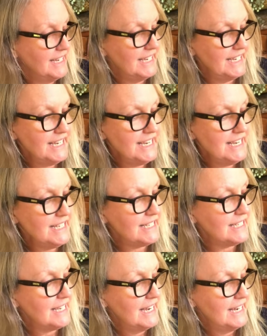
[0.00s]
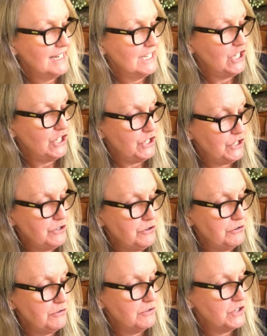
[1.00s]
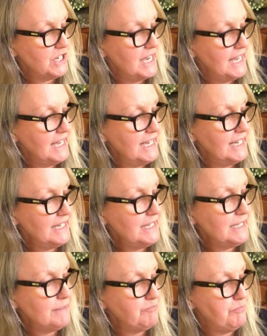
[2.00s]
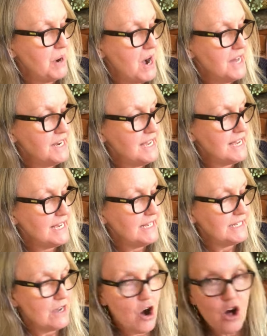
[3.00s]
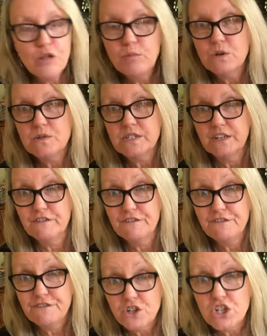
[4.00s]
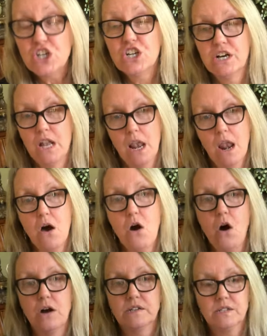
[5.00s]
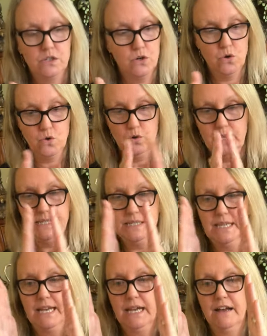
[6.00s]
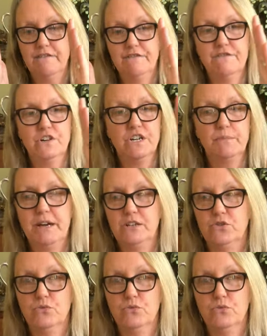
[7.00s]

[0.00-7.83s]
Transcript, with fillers: He's huge. His body is almost a foot long. So let's think a foot, about